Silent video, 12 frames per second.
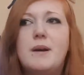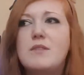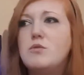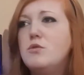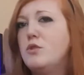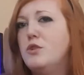but I
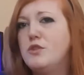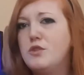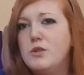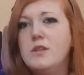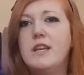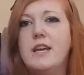don't know who's
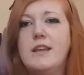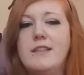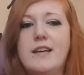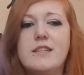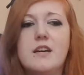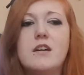doing the
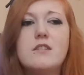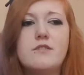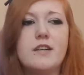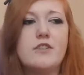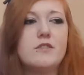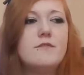ADR
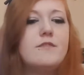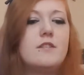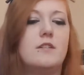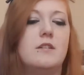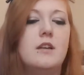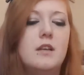direction
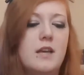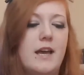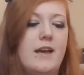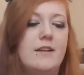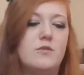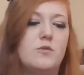for
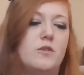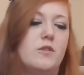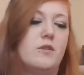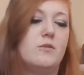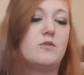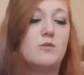Tokyo
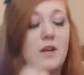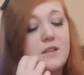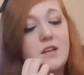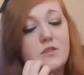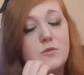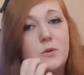Ghoul. So
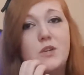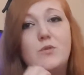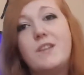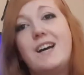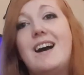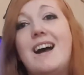I do want to know
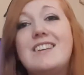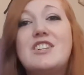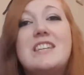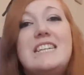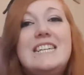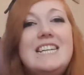that actually.